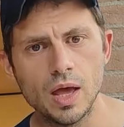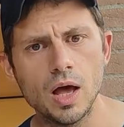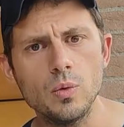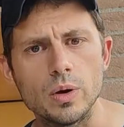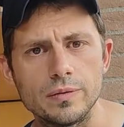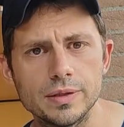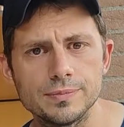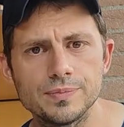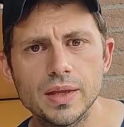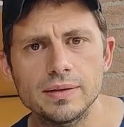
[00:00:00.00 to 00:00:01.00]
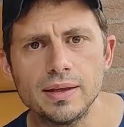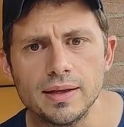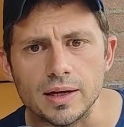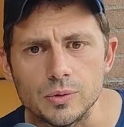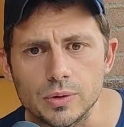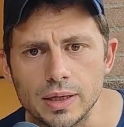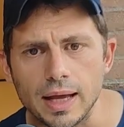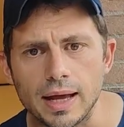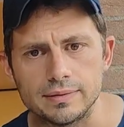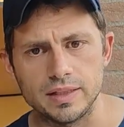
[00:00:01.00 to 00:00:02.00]
However, take a look
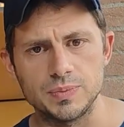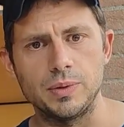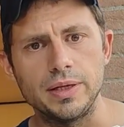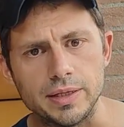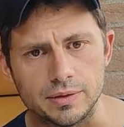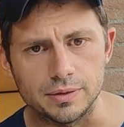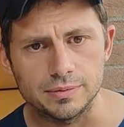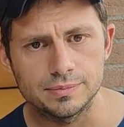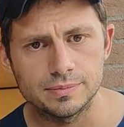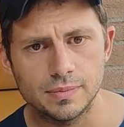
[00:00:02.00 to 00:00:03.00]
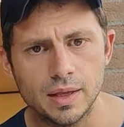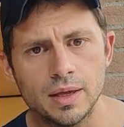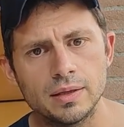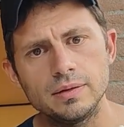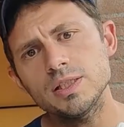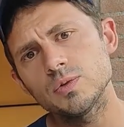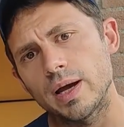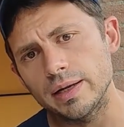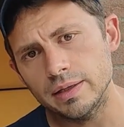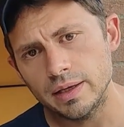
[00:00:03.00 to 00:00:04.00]
at this polyhedron. This
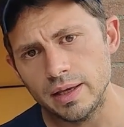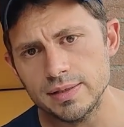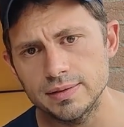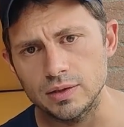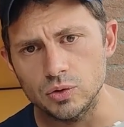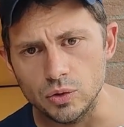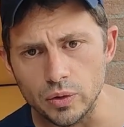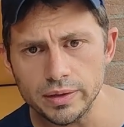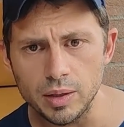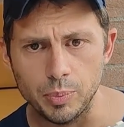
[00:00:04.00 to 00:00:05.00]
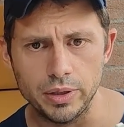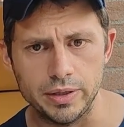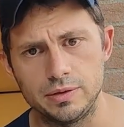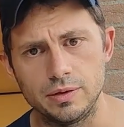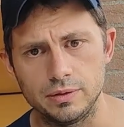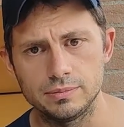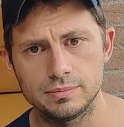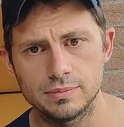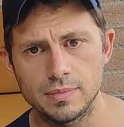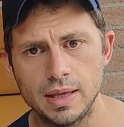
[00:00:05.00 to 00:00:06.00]
one is a toroidal polyhedron.
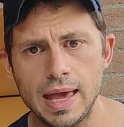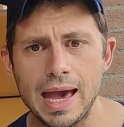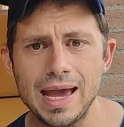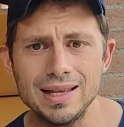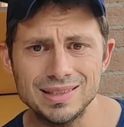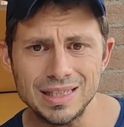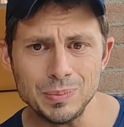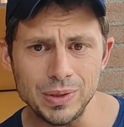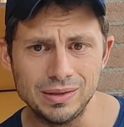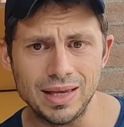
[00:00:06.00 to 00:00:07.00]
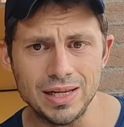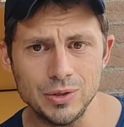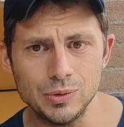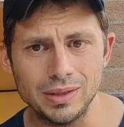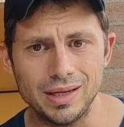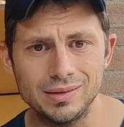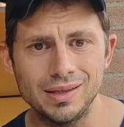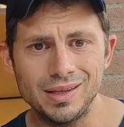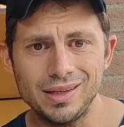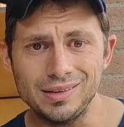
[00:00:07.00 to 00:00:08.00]
I'll simply tell you that
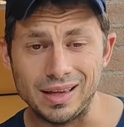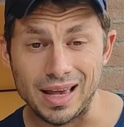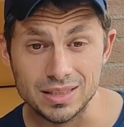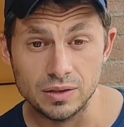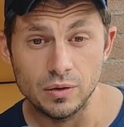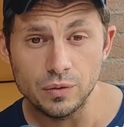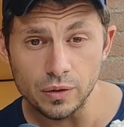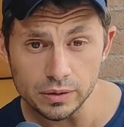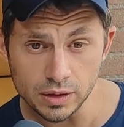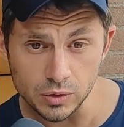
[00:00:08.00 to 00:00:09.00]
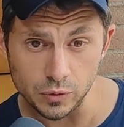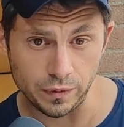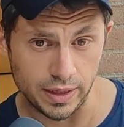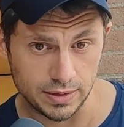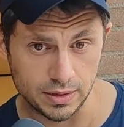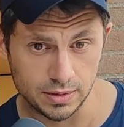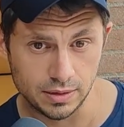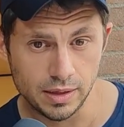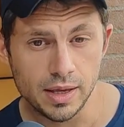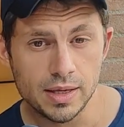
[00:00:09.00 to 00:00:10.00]
it has 42 faces,
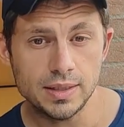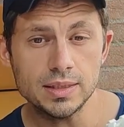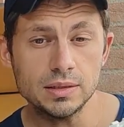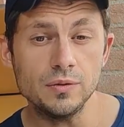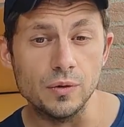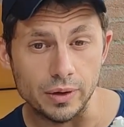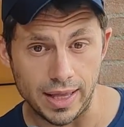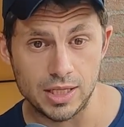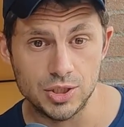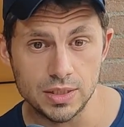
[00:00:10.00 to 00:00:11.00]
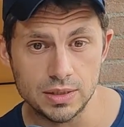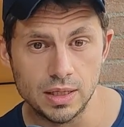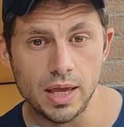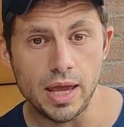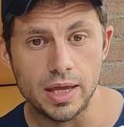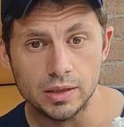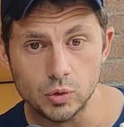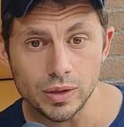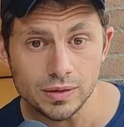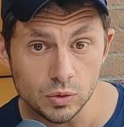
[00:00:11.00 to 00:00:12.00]
64 edges, and
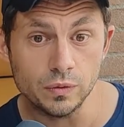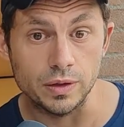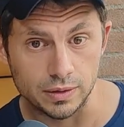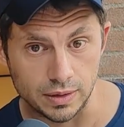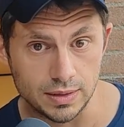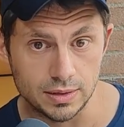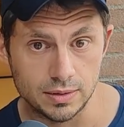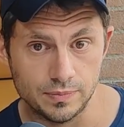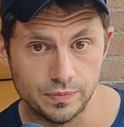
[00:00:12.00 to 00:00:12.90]
22 vertices.